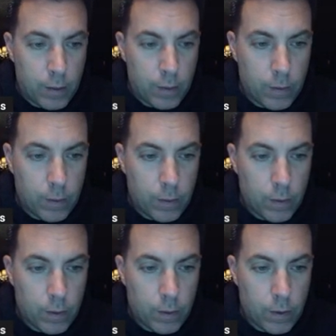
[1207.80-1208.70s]

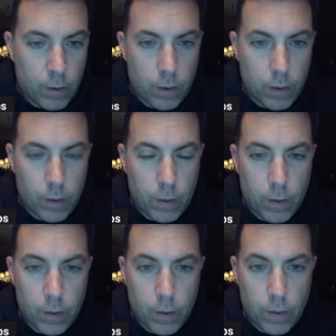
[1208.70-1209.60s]

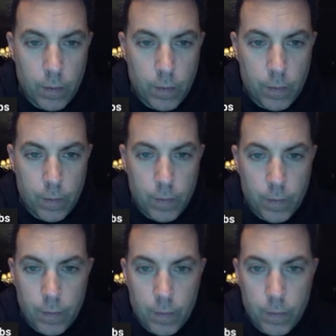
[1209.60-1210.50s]

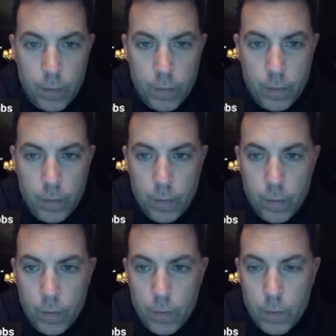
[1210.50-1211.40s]

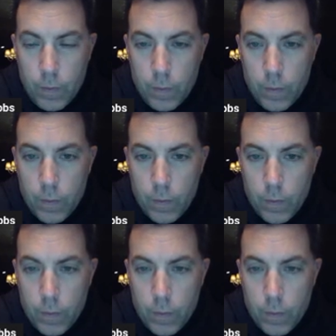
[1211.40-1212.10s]
(no one is talking)